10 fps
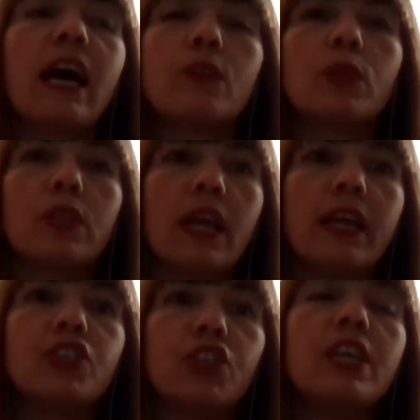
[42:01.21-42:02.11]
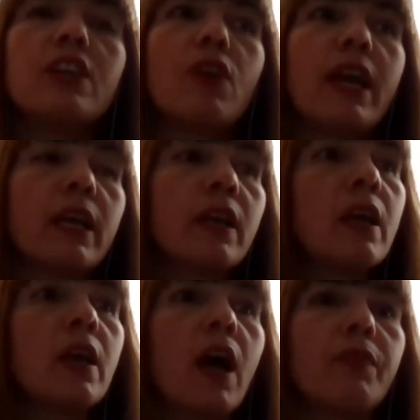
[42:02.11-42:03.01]
and within engineering,
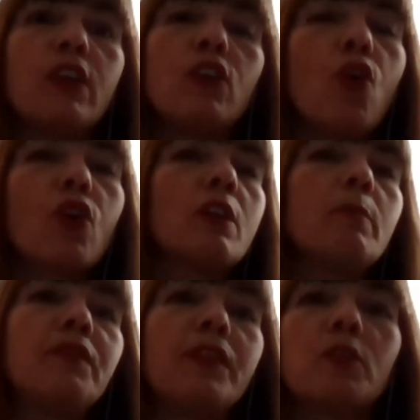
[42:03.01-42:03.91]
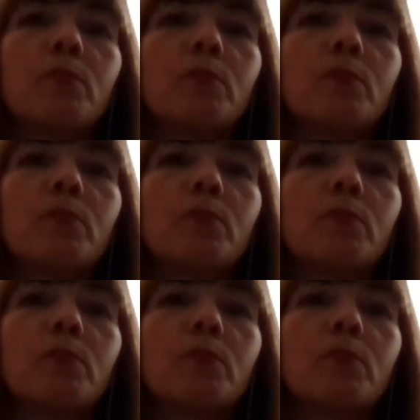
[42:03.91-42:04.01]
they're not going to be